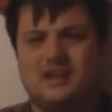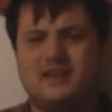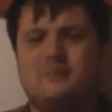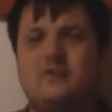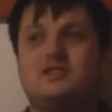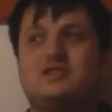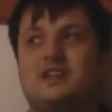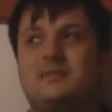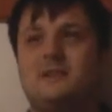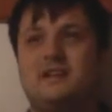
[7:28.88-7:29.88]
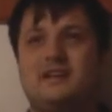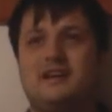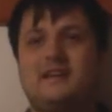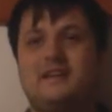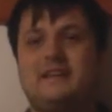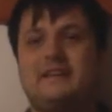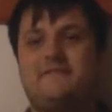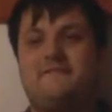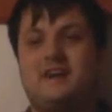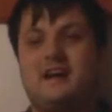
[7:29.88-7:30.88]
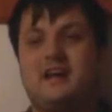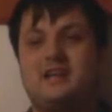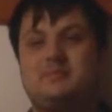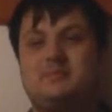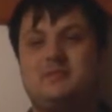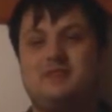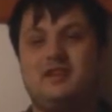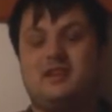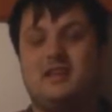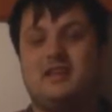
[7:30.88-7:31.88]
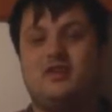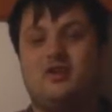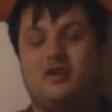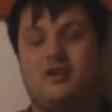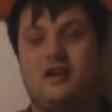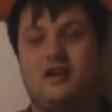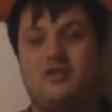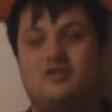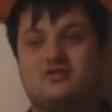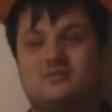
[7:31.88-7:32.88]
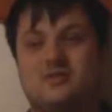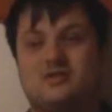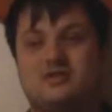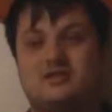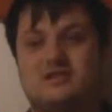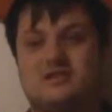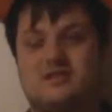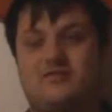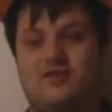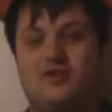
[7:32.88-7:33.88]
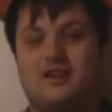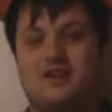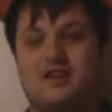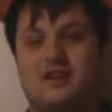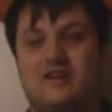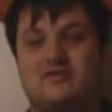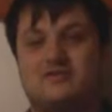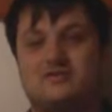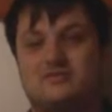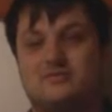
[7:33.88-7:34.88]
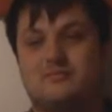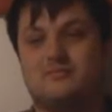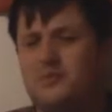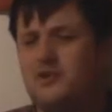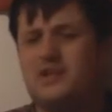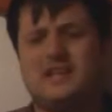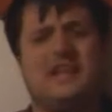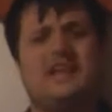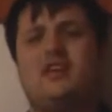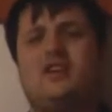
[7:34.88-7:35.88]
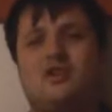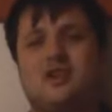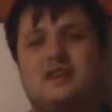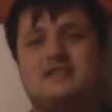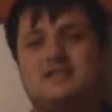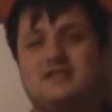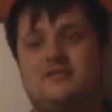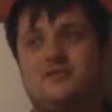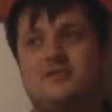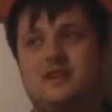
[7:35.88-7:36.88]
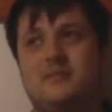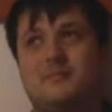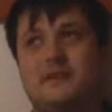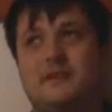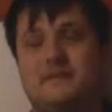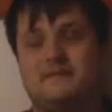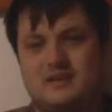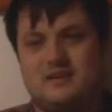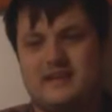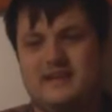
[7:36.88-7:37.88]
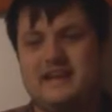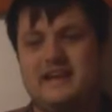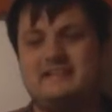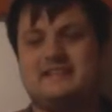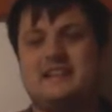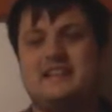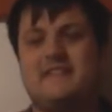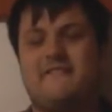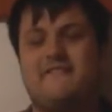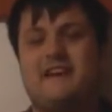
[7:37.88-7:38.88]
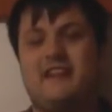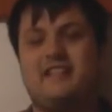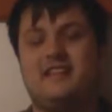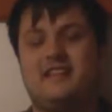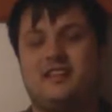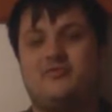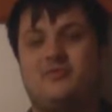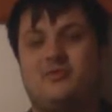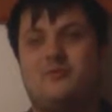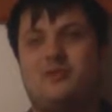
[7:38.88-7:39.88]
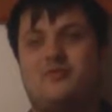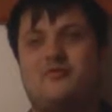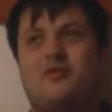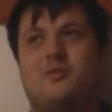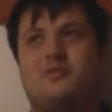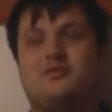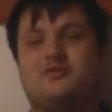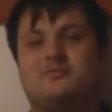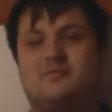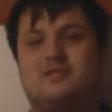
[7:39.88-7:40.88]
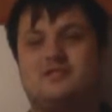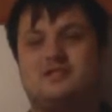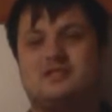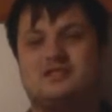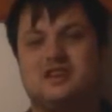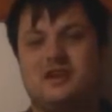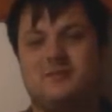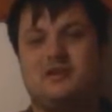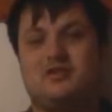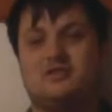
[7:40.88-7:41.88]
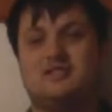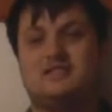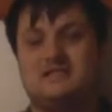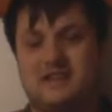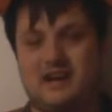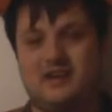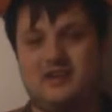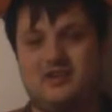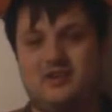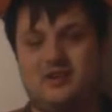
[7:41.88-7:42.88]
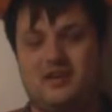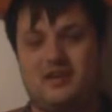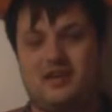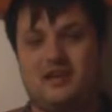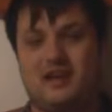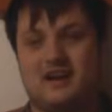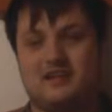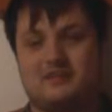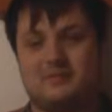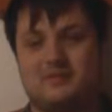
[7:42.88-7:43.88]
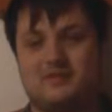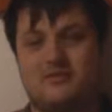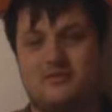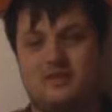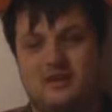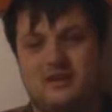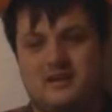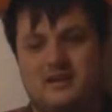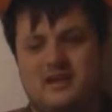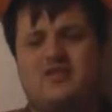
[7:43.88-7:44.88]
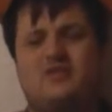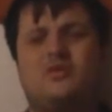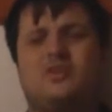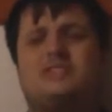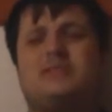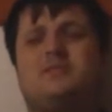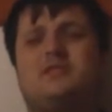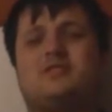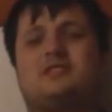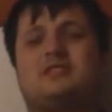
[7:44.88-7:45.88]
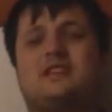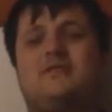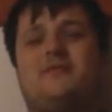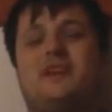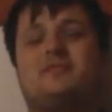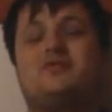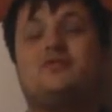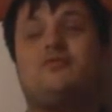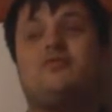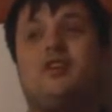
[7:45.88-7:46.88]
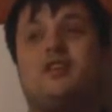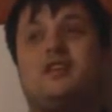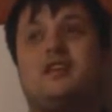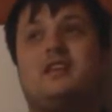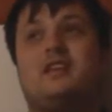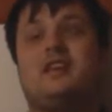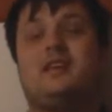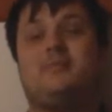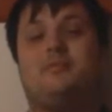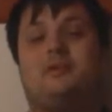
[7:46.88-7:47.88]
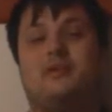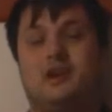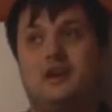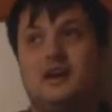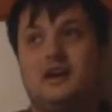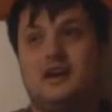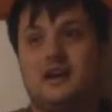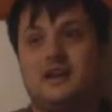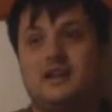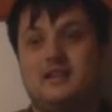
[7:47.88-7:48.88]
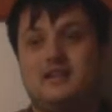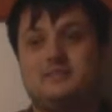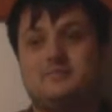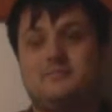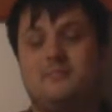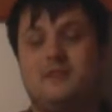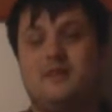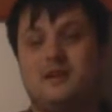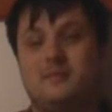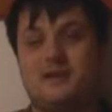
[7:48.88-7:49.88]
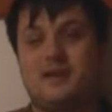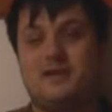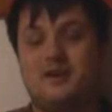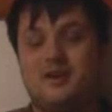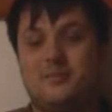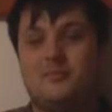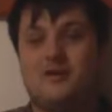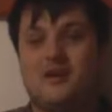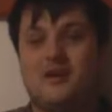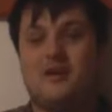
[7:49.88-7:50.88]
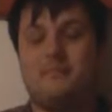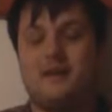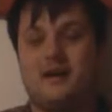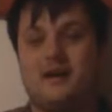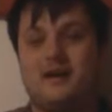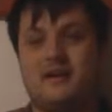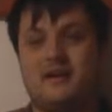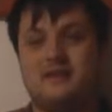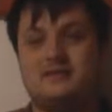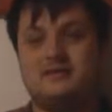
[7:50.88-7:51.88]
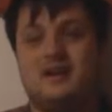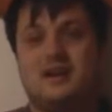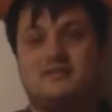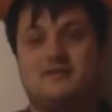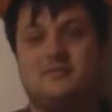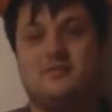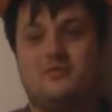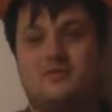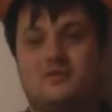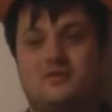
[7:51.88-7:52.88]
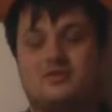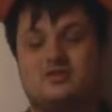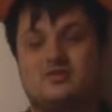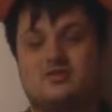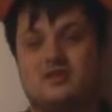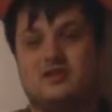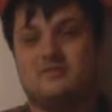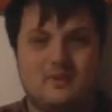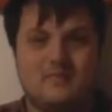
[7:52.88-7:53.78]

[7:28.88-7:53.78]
And I must admit that the fights between King Kong and those monsters are fucking awesome. But King Kong isn't fooling me. He isn't defending that woman from those monsters because he genuinely cares about her. He does it because he wants to fucking keep her. And it's only made more apparent as the movie goes on.